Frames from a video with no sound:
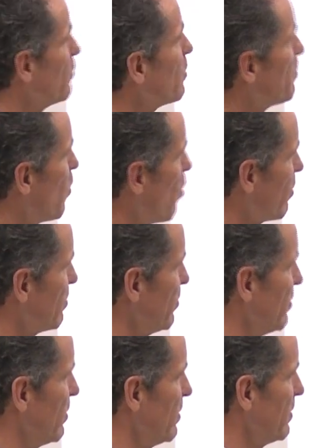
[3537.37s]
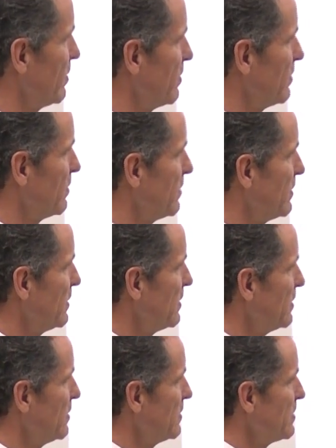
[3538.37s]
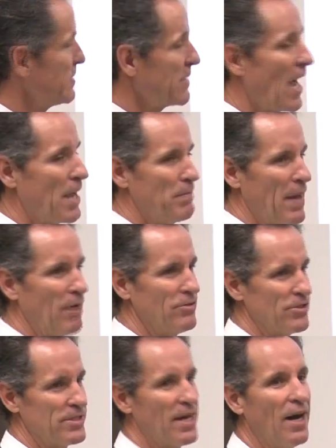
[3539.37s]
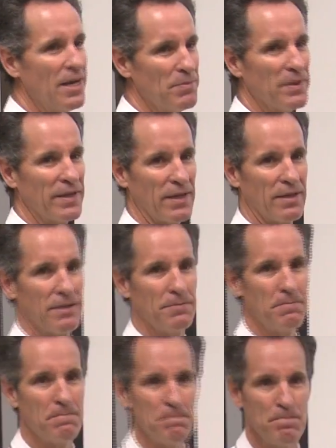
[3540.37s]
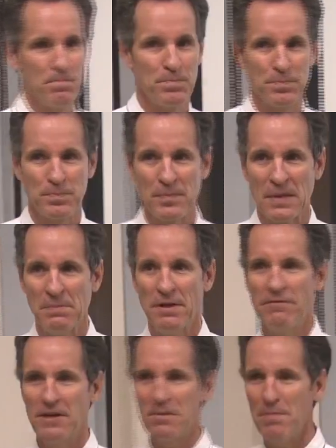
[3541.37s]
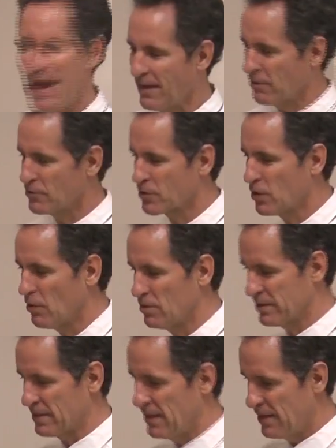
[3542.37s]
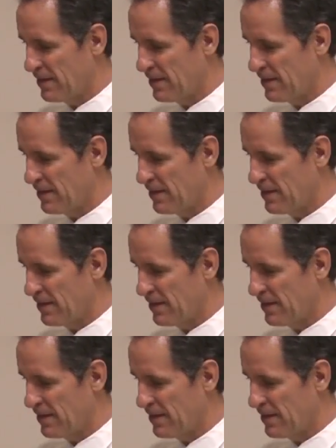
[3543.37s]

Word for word: reportable. Time-bound or time. But if we can make those goals,